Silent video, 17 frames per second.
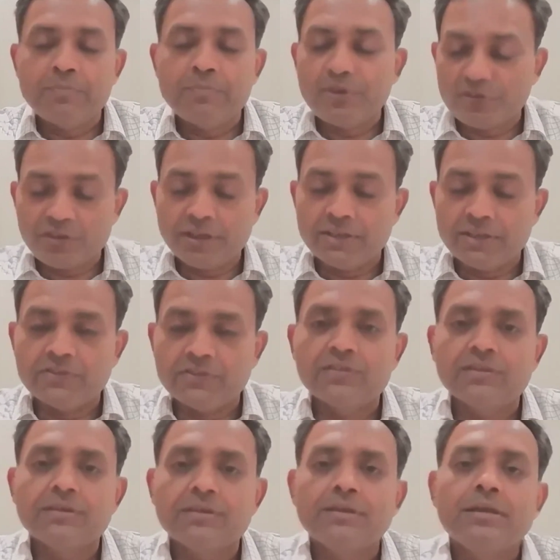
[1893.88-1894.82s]
take
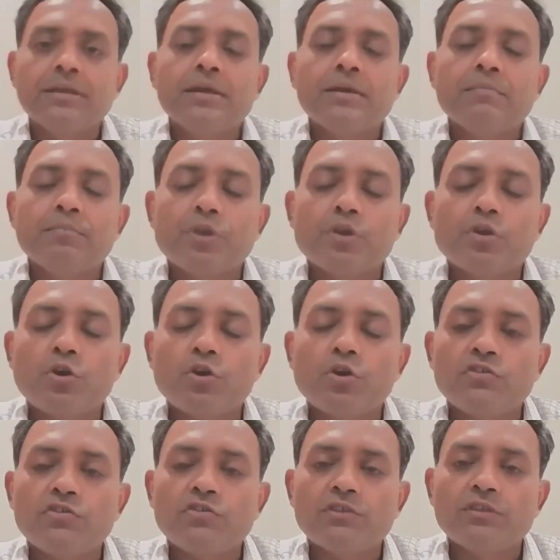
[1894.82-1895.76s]
precedence,
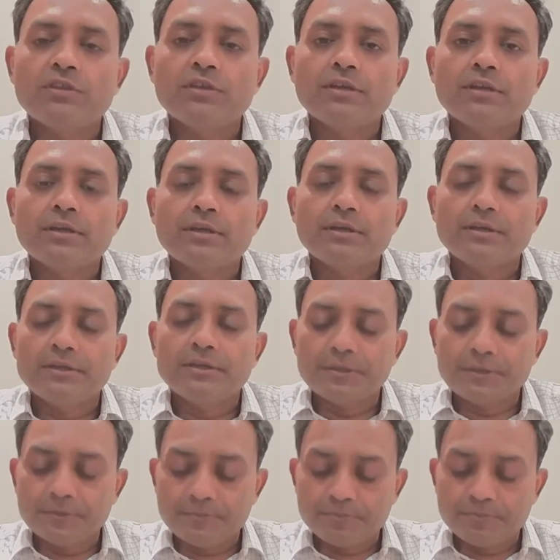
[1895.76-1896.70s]
because
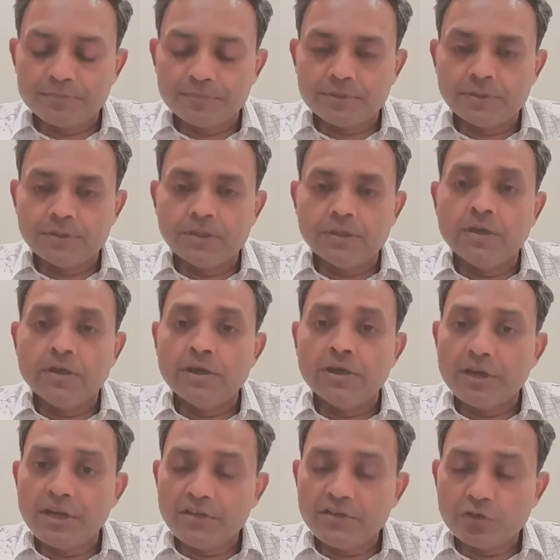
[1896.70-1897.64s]

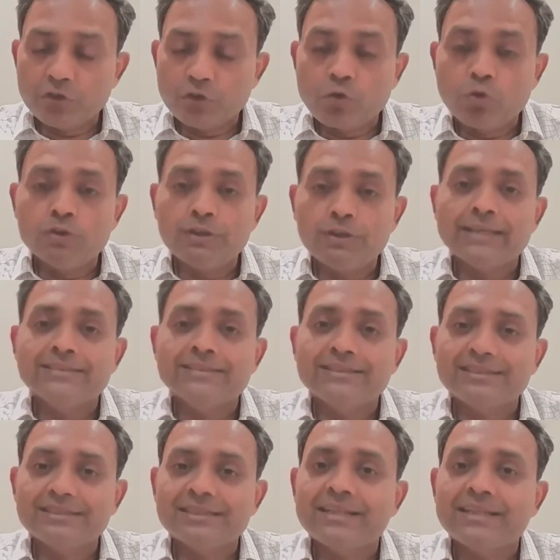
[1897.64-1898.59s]
earnings growth
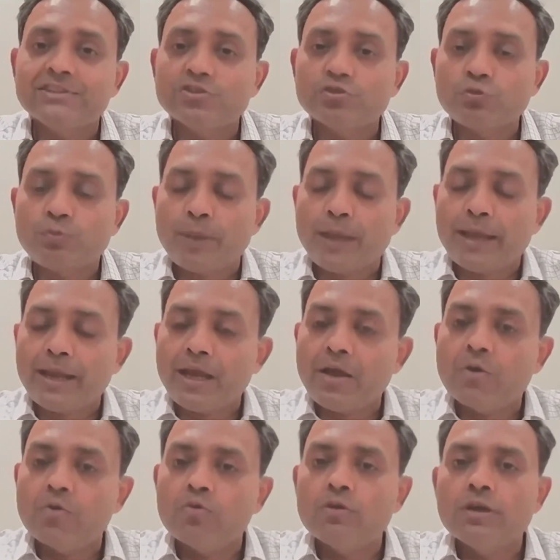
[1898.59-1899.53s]
as it stands to
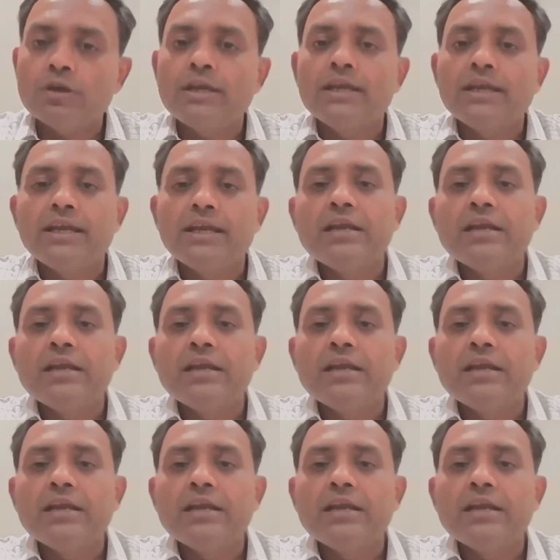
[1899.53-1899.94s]
pan out,